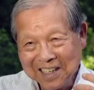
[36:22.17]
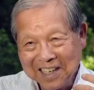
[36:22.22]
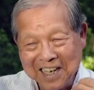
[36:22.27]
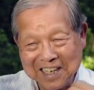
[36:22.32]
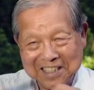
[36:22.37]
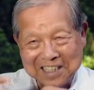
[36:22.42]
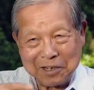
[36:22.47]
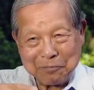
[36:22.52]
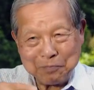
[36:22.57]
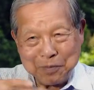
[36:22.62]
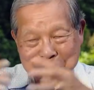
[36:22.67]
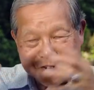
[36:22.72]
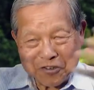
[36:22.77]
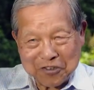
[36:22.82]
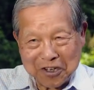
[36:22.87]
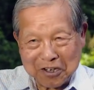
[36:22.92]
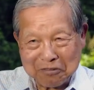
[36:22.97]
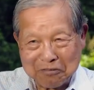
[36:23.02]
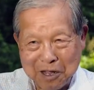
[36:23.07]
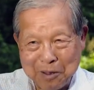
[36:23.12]
It's not being
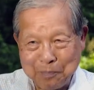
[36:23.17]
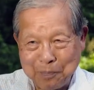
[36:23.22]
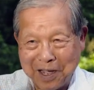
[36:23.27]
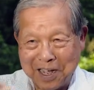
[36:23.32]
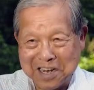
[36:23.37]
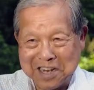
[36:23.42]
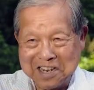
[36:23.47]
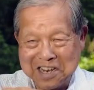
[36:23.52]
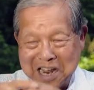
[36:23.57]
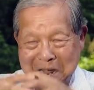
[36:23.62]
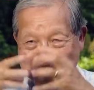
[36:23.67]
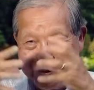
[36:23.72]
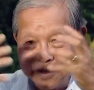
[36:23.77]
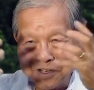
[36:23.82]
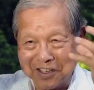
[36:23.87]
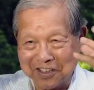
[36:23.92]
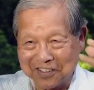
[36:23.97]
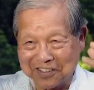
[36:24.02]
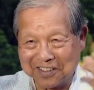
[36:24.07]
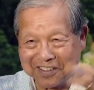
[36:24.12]
generated by a
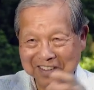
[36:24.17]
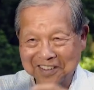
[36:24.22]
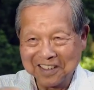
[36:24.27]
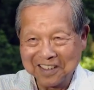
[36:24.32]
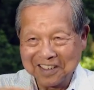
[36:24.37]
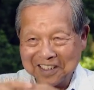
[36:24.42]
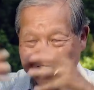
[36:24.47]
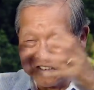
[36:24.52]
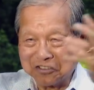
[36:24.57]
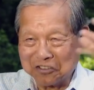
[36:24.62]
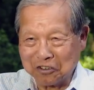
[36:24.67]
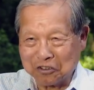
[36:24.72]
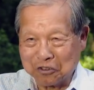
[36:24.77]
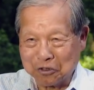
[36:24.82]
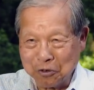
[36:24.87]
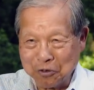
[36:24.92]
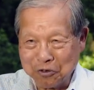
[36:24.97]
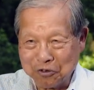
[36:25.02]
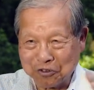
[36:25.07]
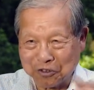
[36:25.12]
nebulous
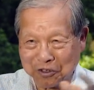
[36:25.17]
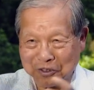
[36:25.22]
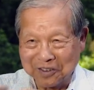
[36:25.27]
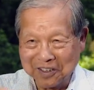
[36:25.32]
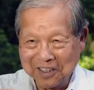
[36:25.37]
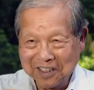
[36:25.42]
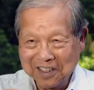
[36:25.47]
institution.